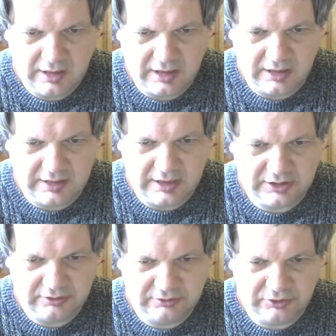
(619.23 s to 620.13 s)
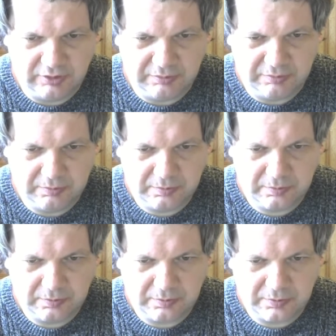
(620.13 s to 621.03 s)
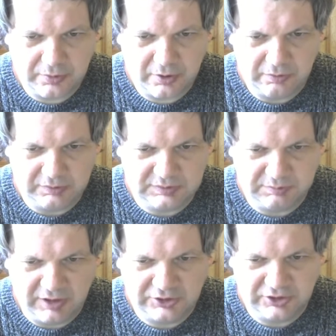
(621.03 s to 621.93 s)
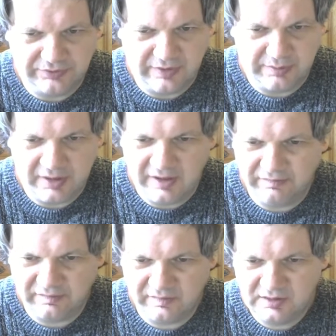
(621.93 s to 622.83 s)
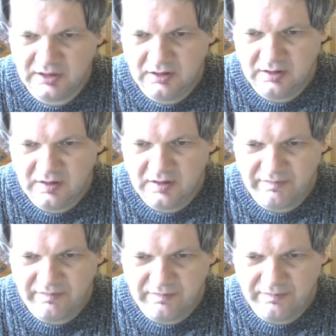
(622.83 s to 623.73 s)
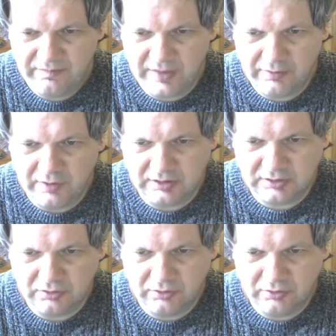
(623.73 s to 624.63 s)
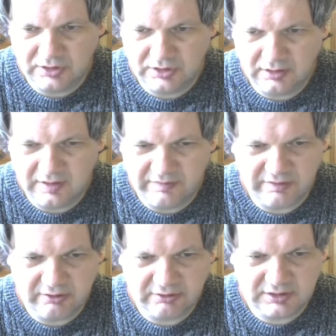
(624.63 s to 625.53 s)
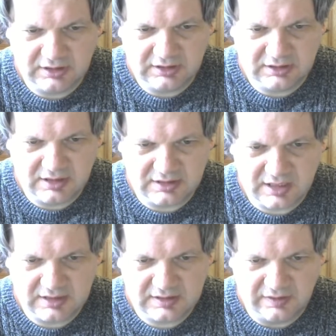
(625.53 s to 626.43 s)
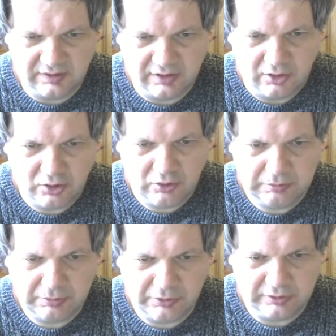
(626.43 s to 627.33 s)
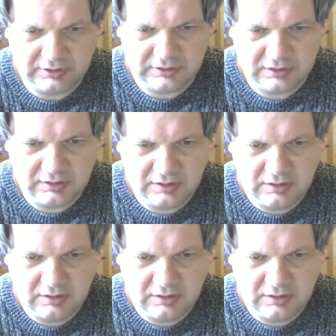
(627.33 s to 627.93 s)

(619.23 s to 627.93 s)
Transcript: In addition to the problems mentioned above, there was also difficulties discussing the whole parts